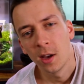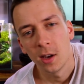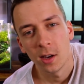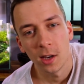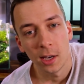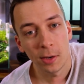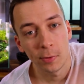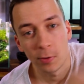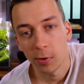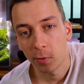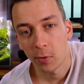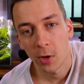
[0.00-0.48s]

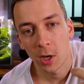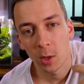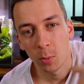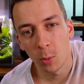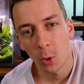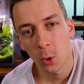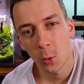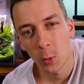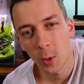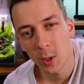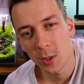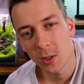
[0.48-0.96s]
If you have any
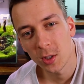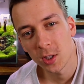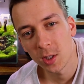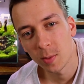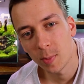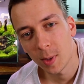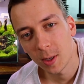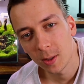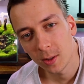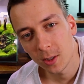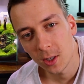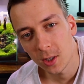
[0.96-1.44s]
more questions
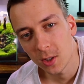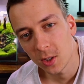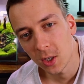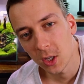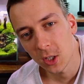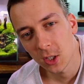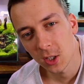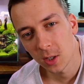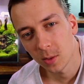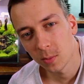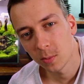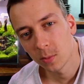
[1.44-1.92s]
about this
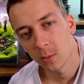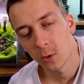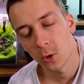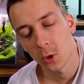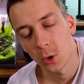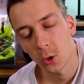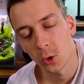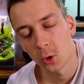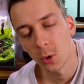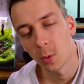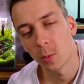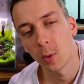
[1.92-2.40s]
system,
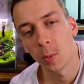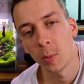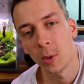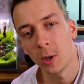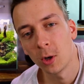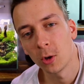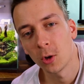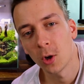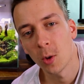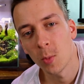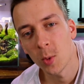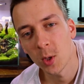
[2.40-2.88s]
just drop them in
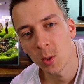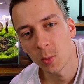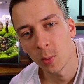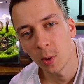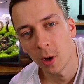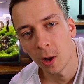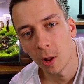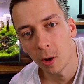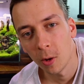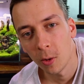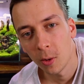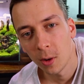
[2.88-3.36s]
the comments
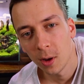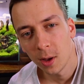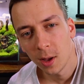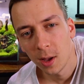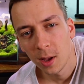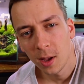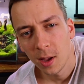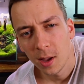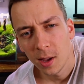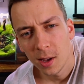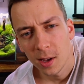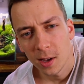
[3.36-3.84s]
below.
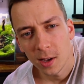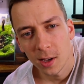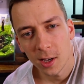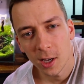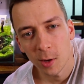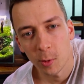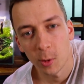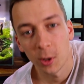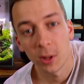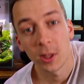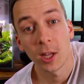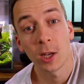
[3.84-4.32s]

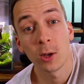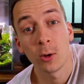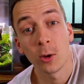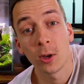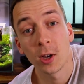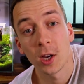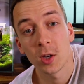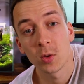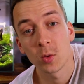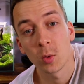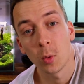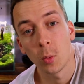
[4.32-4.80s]
I wanna thank you
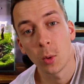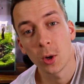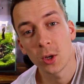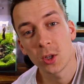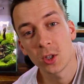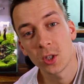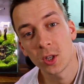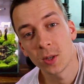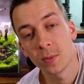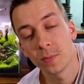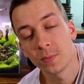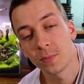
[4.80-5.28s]
guys for
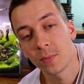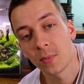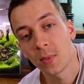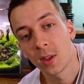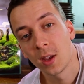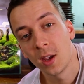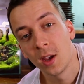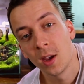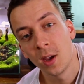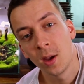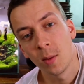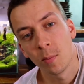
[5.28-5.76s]
watching.
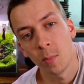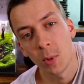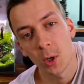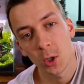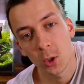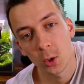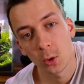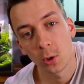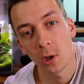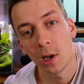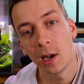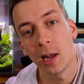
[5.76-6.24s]
Make
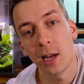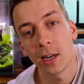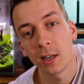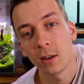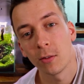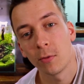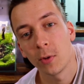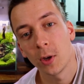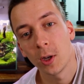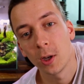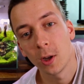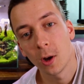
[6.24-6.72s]
sure you like
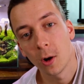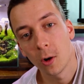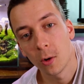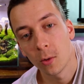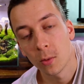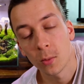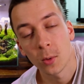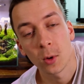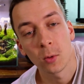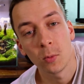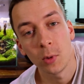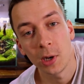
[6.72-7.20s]
the
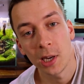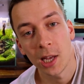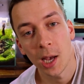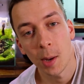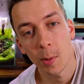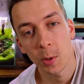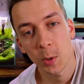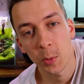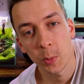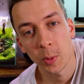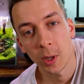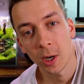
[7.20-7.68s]
video, it really
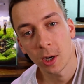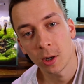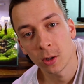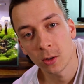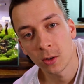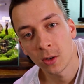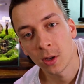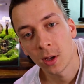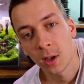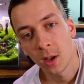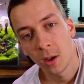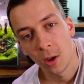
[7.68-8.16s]
helps me
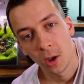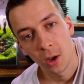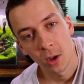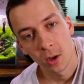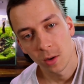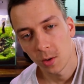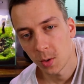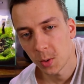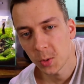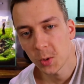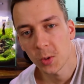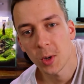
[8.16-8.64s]
out.
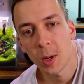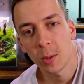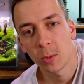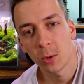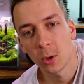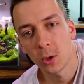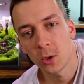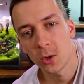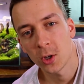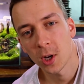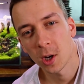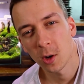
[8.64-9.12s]
Subscribe
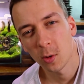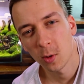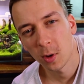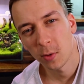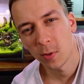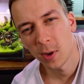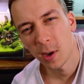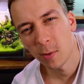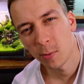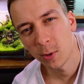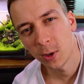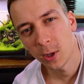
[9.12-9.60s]
to the channel
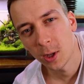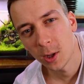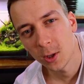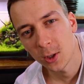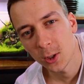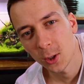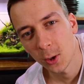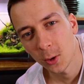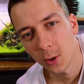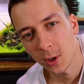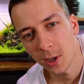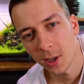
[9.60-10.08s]
if you haven't done
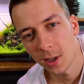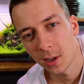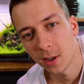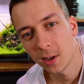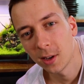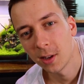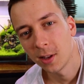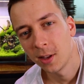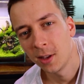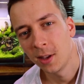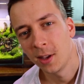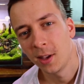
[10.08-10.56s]
so
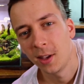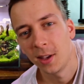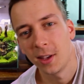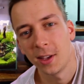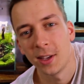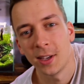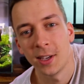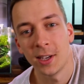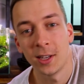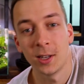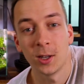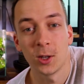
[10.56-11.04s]
yet.
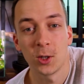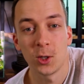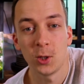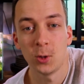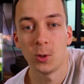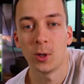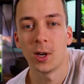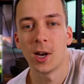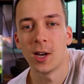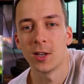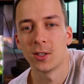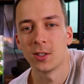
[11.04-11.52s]
And I'll see
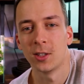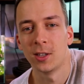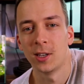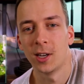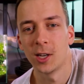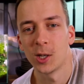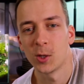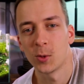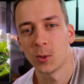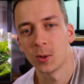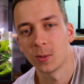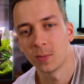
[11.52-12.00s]
you guys in the
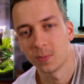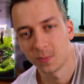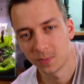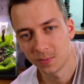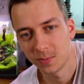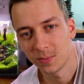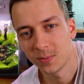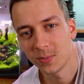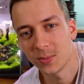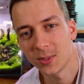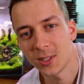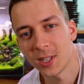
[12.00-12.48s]
next one.
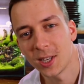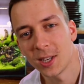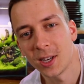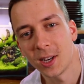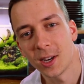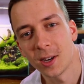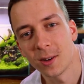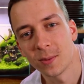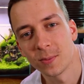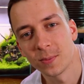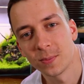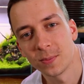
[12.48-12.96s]
Take
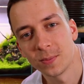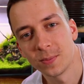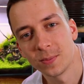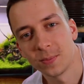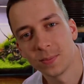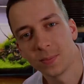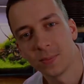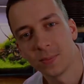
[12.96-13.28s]
care.